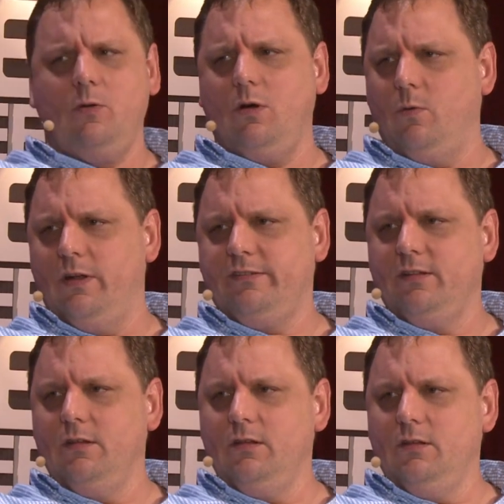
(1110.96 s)
know what it was.
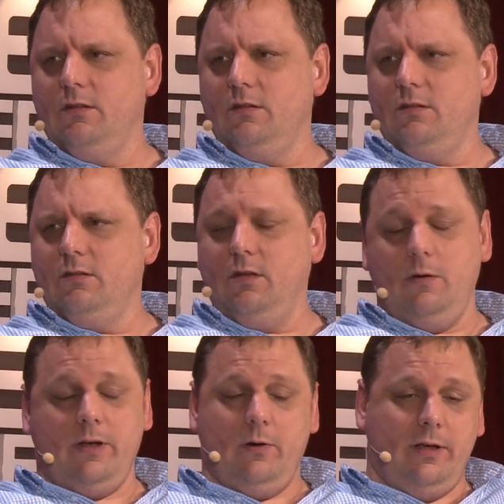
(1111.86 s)

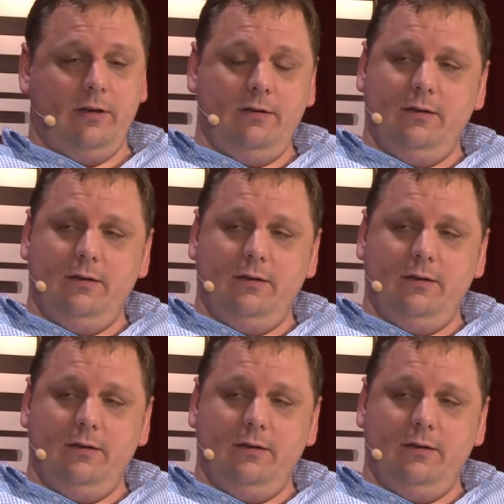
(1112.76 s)
Anyway, go ahead.